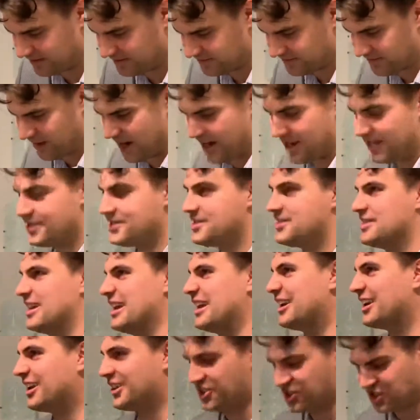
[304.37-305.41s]
right?
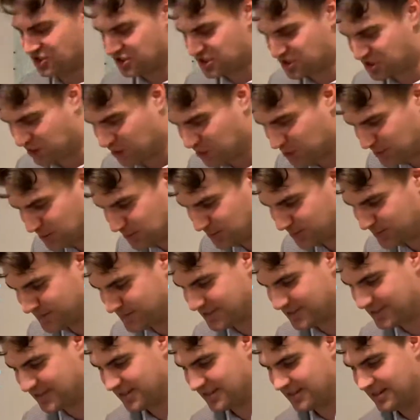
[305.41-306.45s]
English in
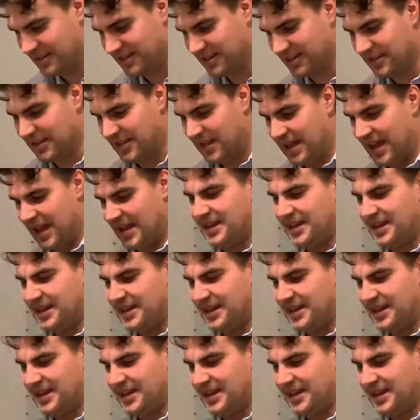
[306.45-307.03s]
schools. And